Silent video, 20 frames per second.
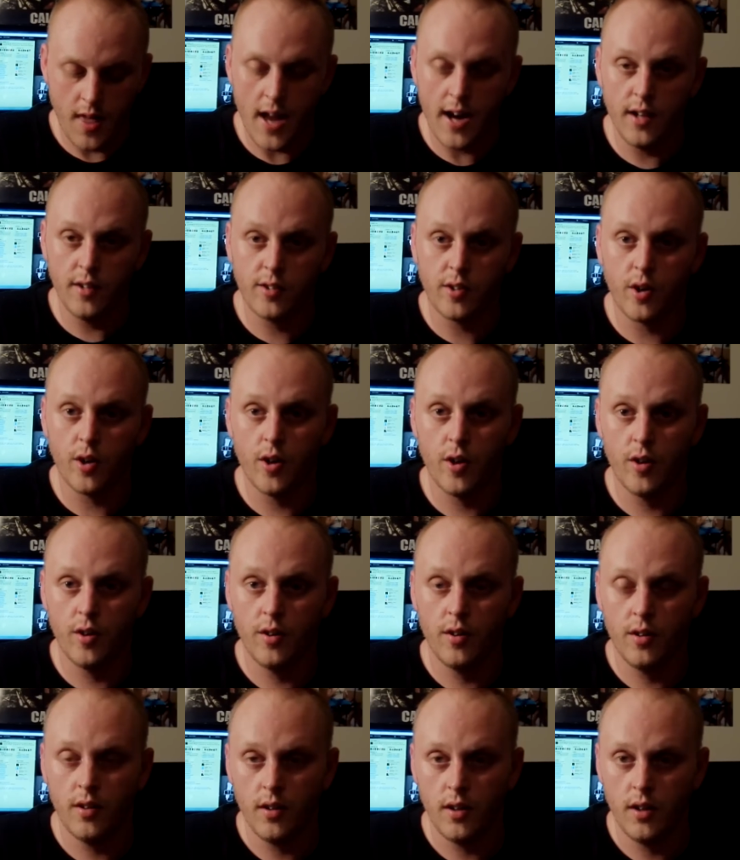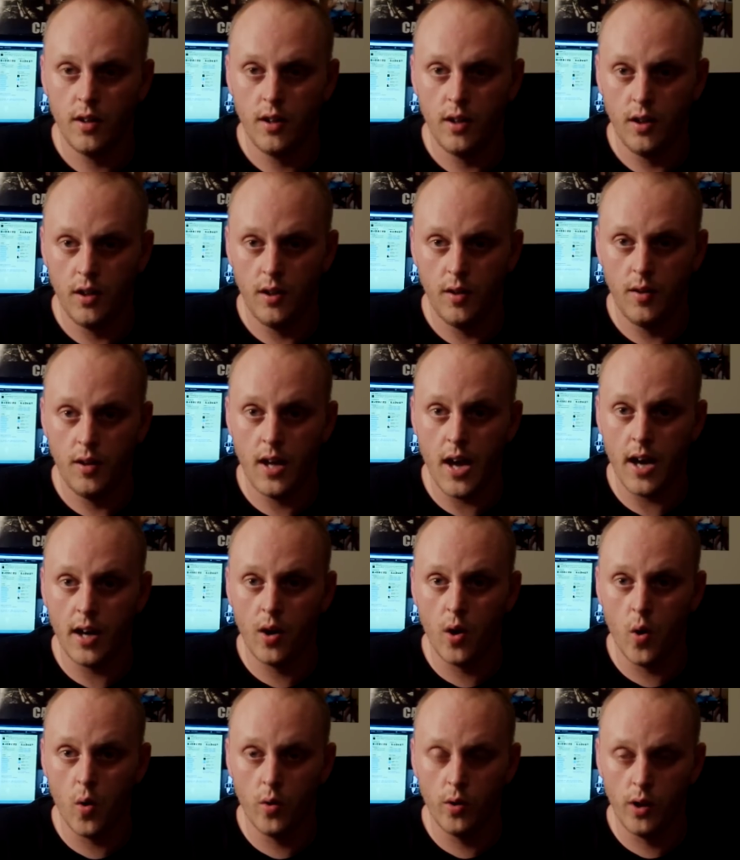That in turn
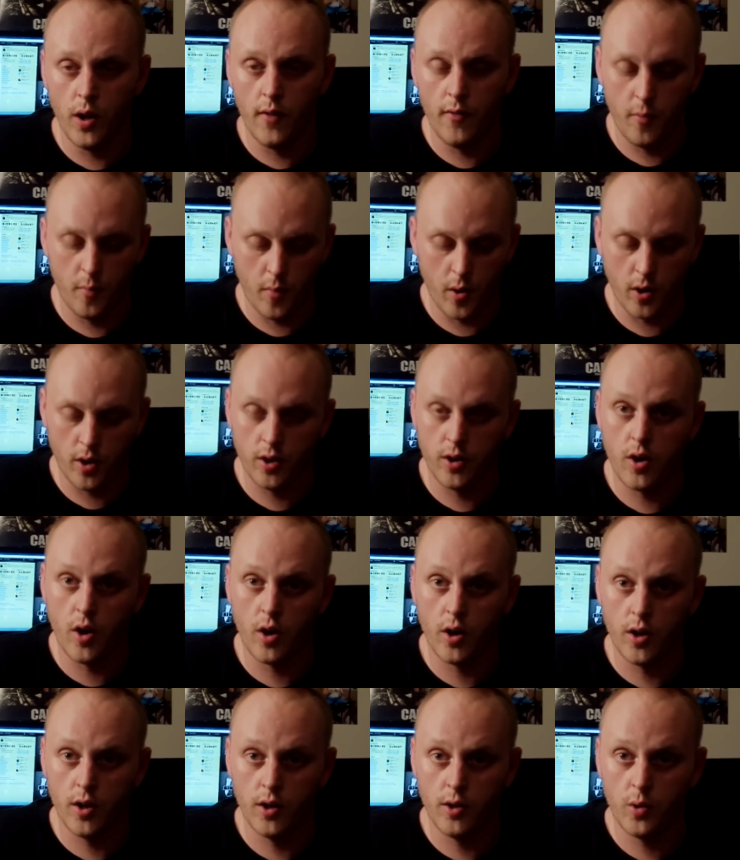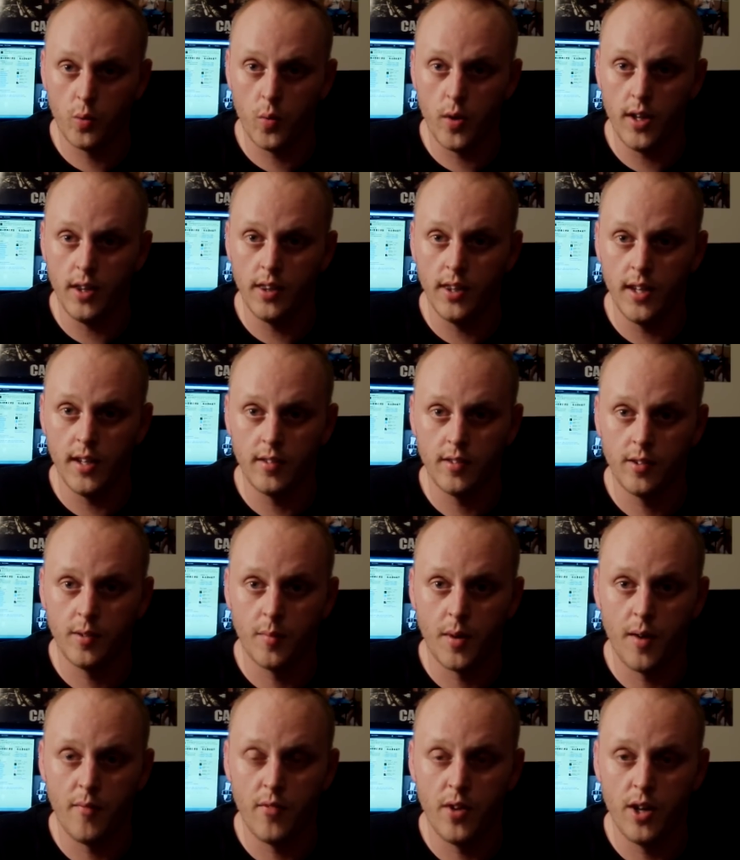got Gold Glove and Mercadurka to tweet links
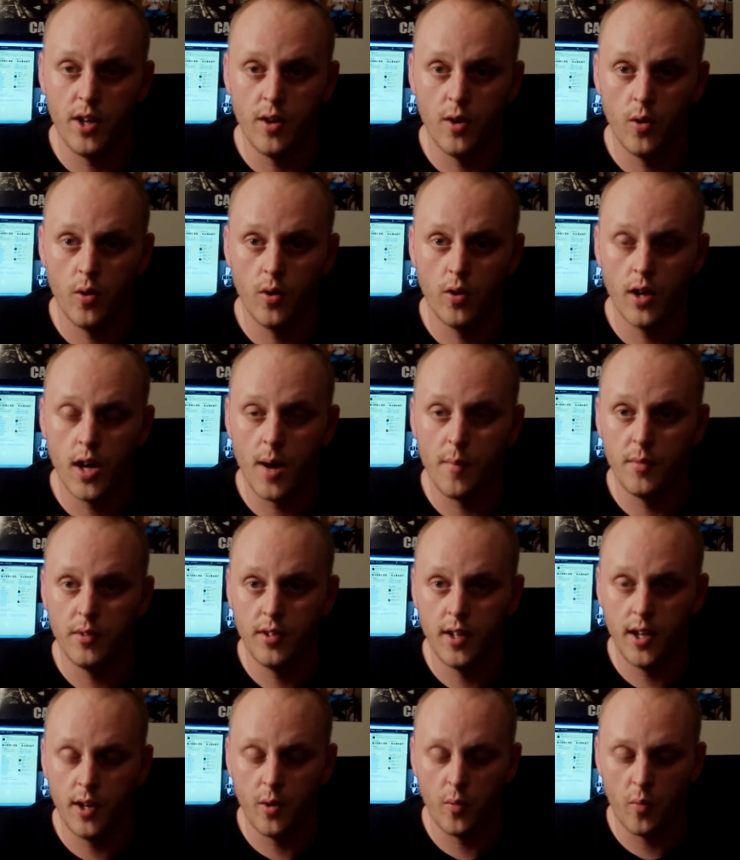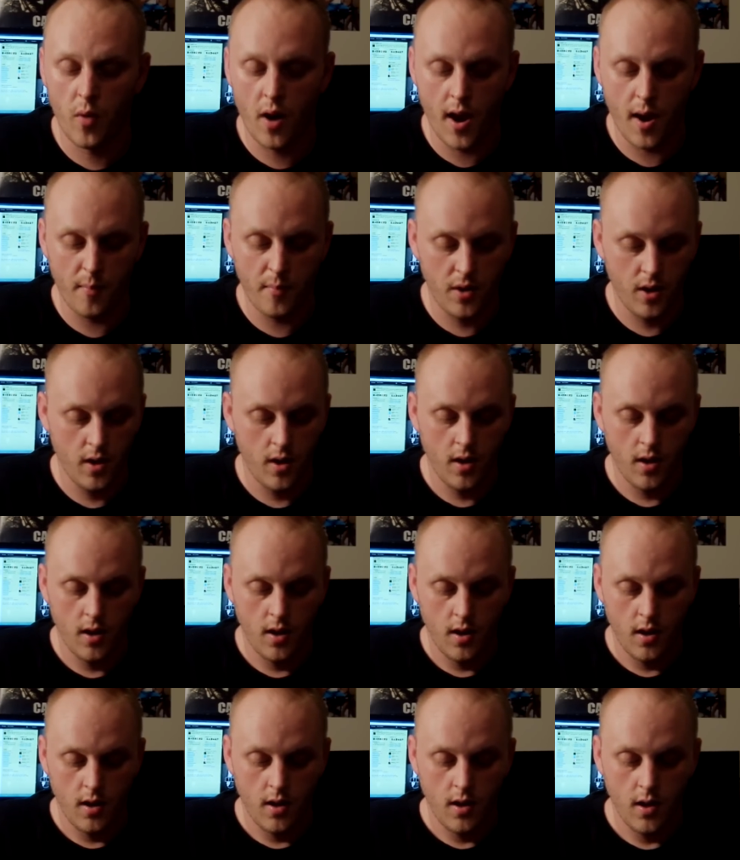to my video, Commentator Rap.
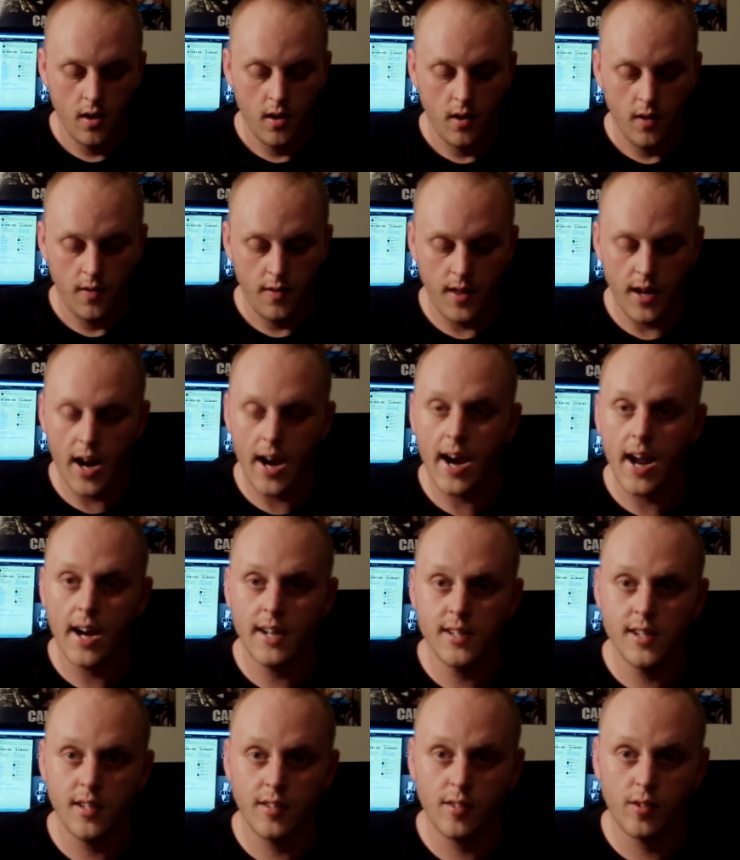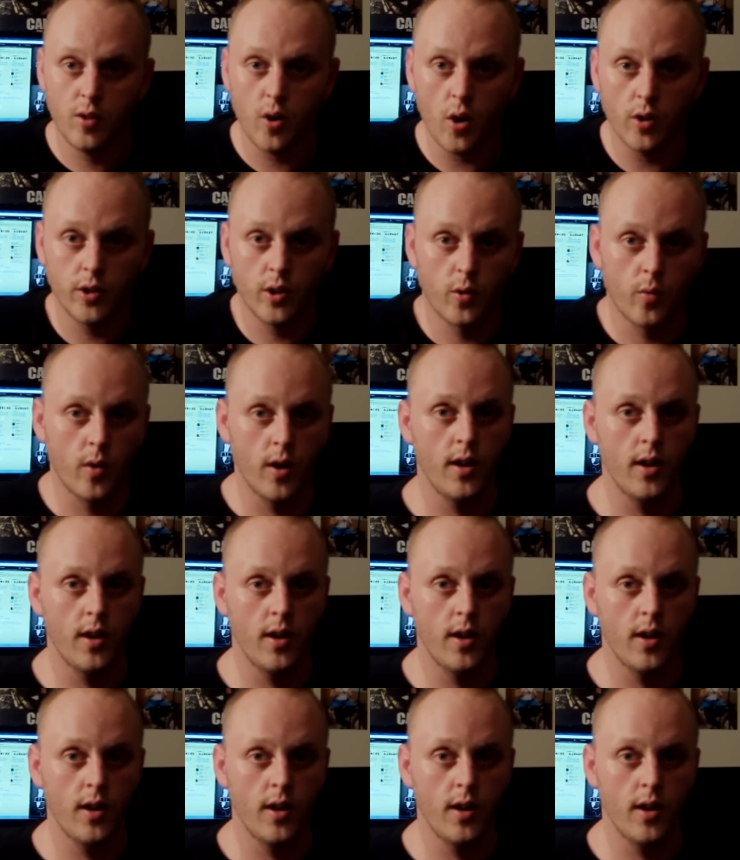Then I got a chance to talk to